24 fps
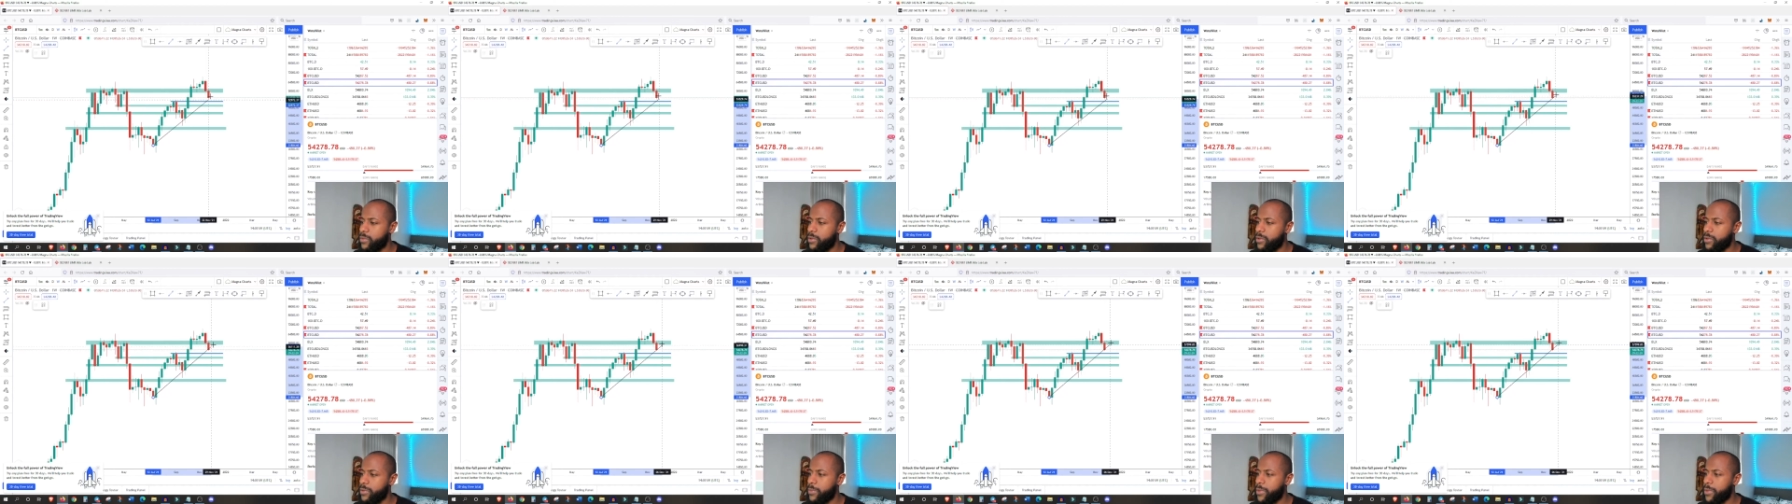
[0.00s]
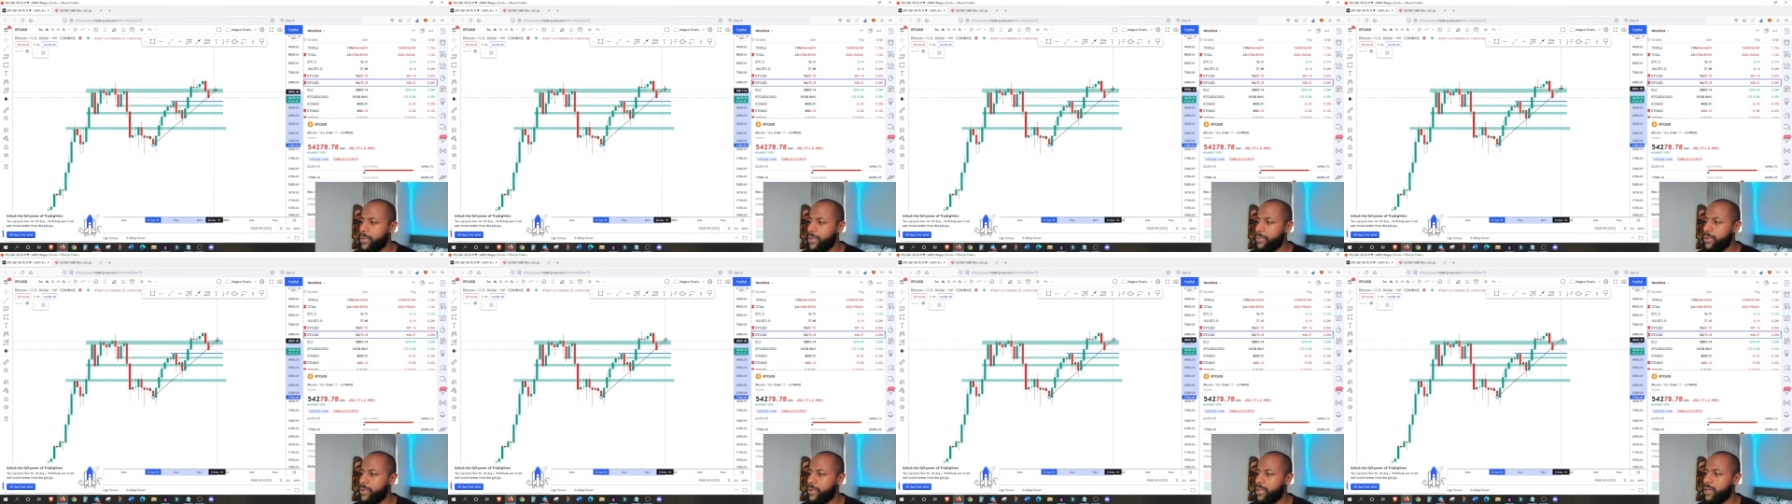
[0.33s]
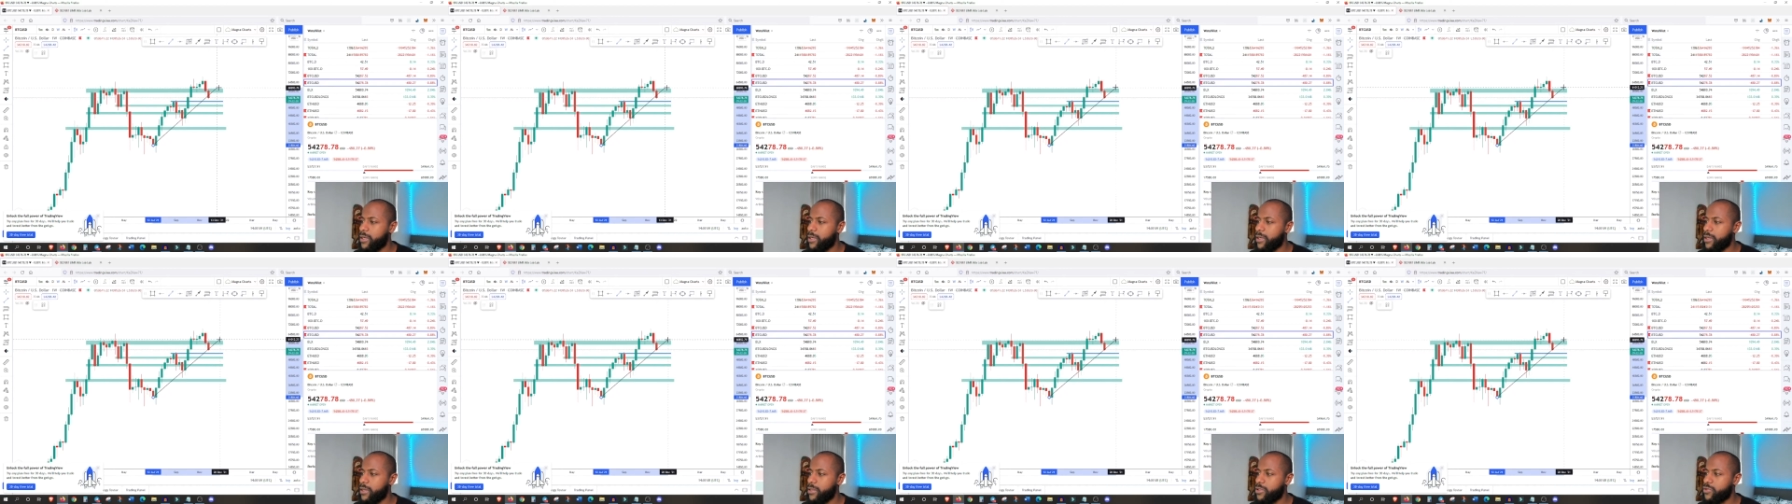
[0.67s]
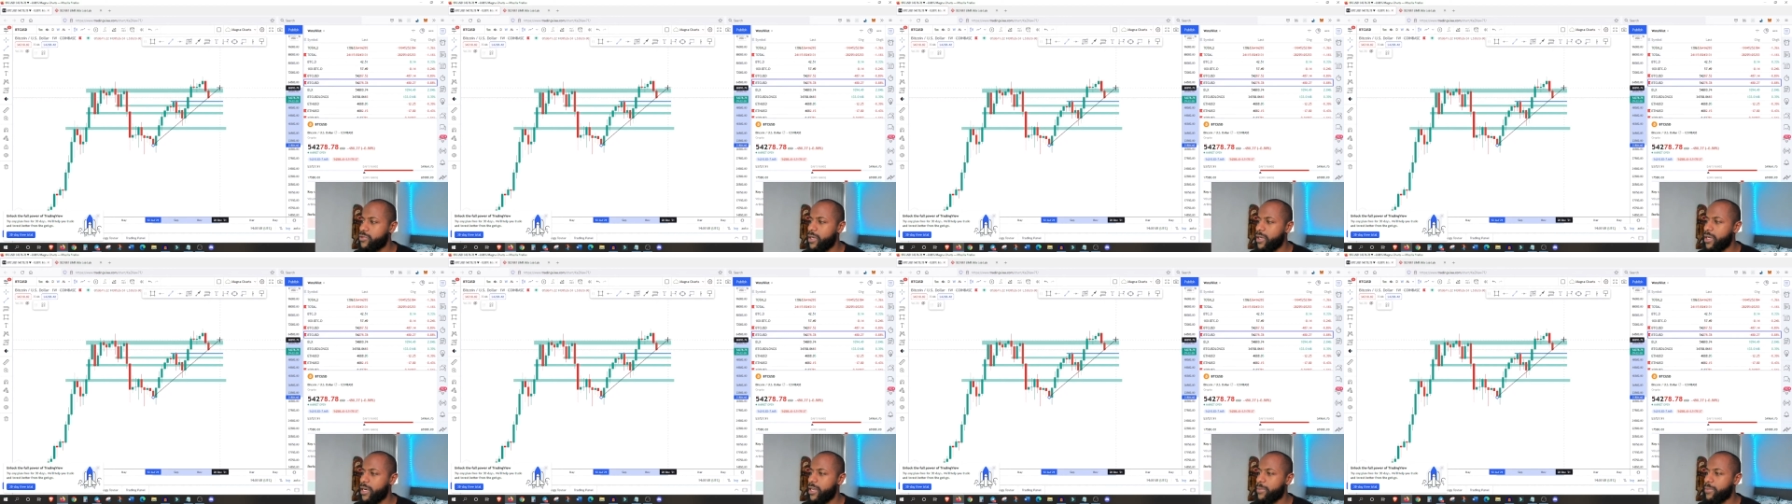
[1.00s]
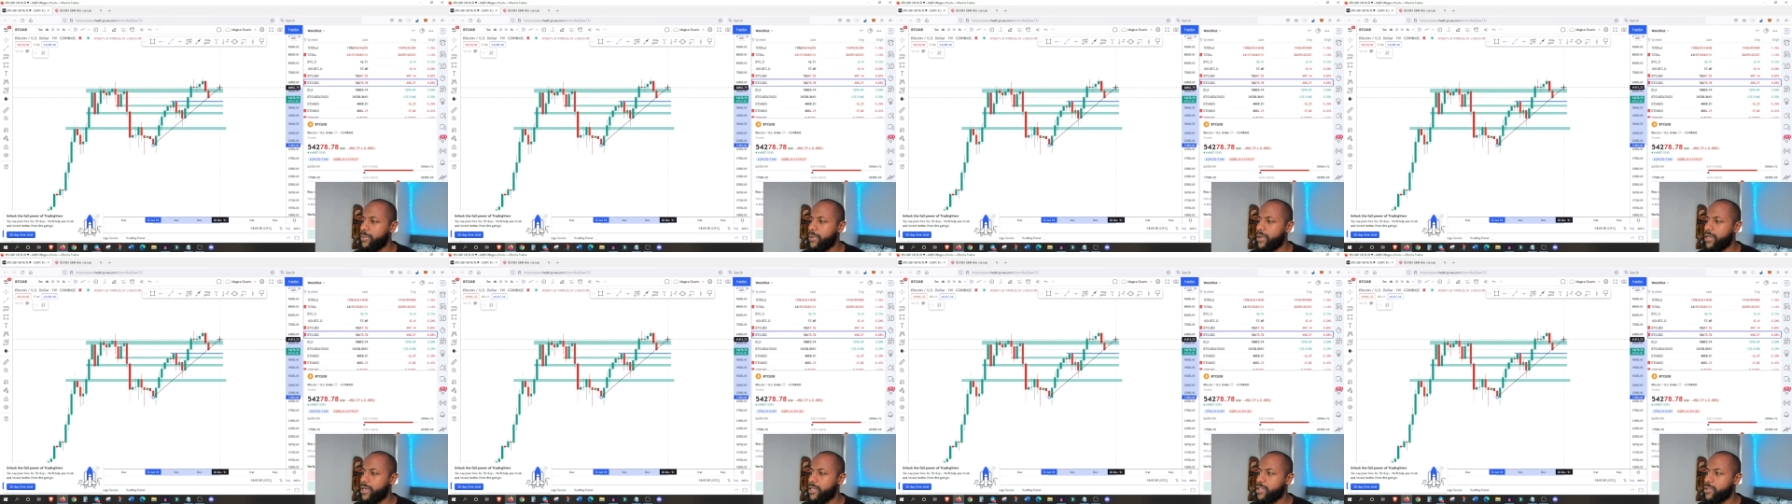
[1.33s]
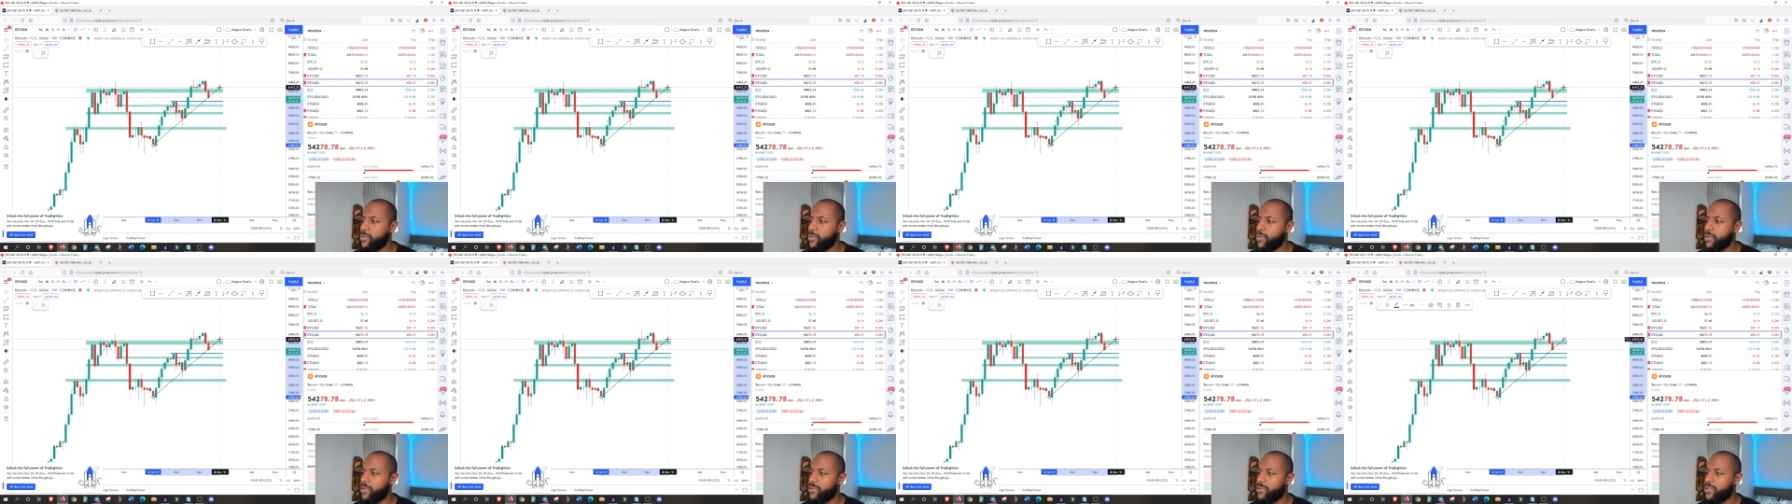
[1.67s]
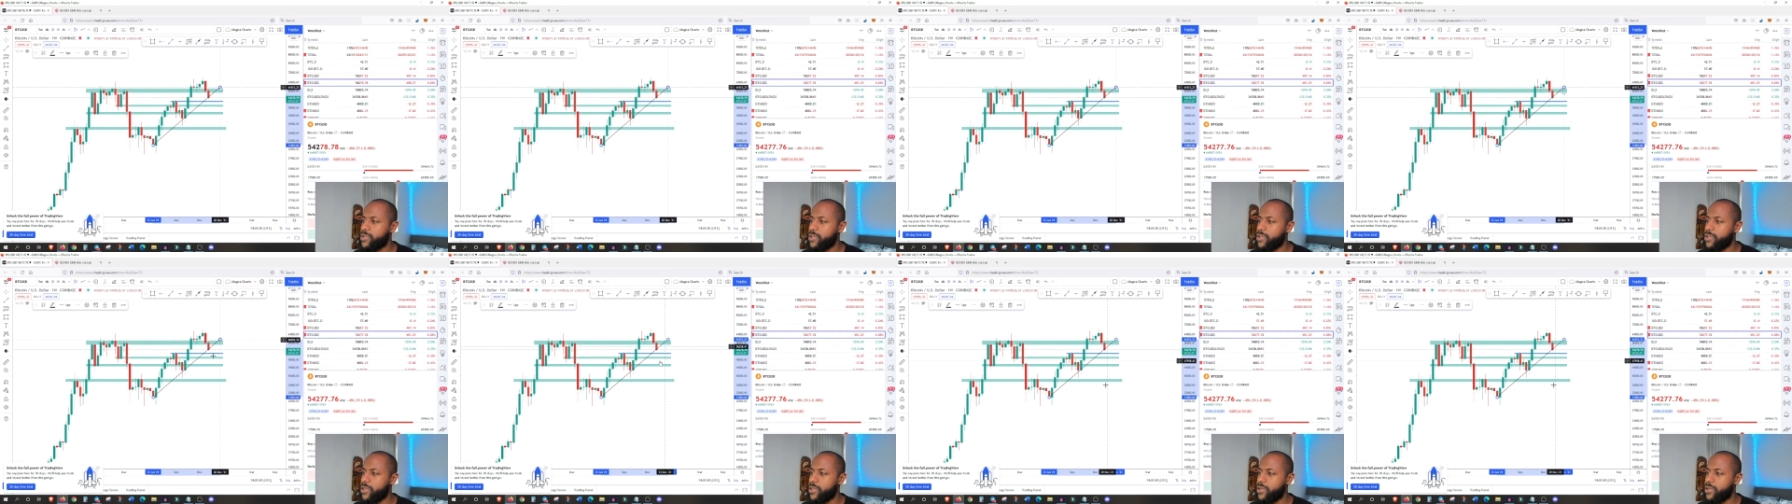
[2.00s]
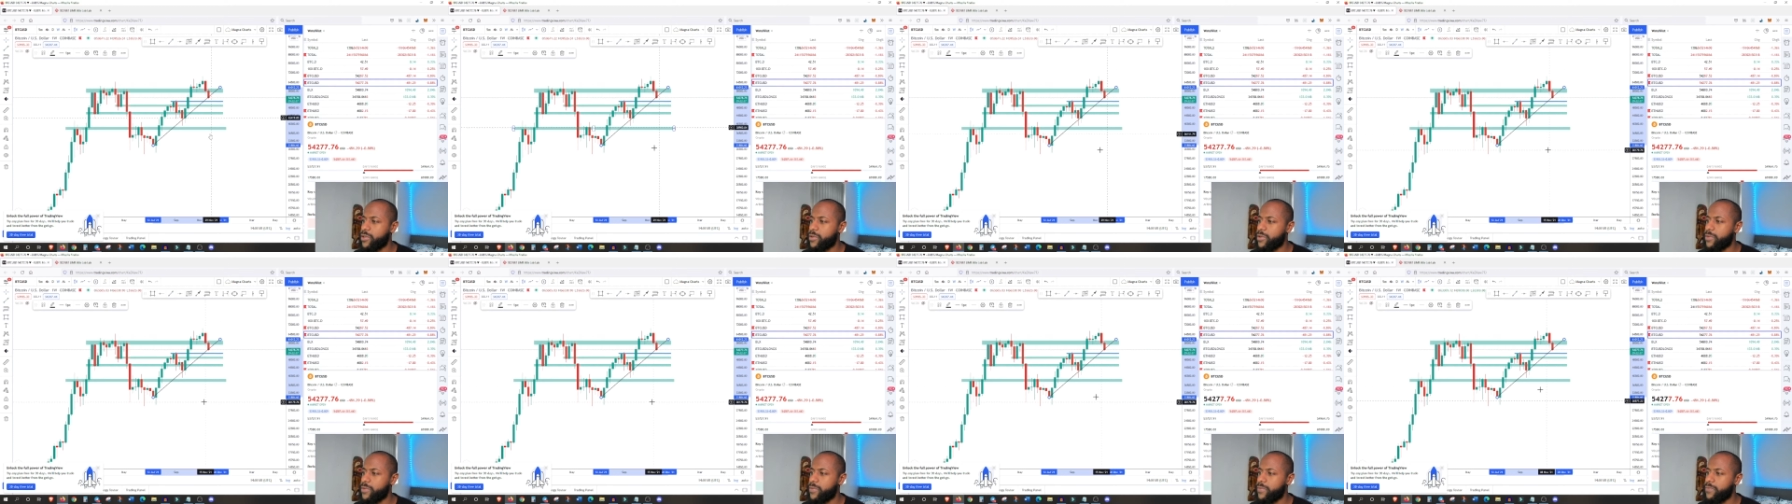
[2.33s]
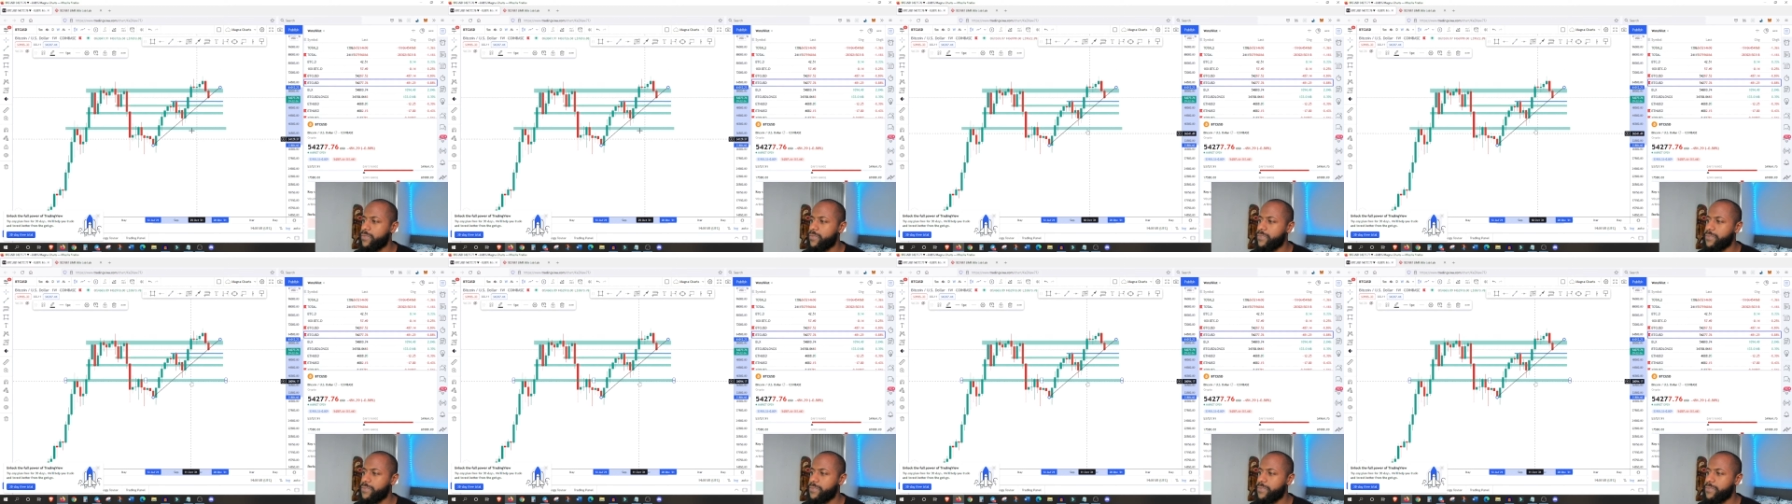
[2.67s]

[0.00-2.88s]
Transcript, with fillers: there might be a trend line in play as well. So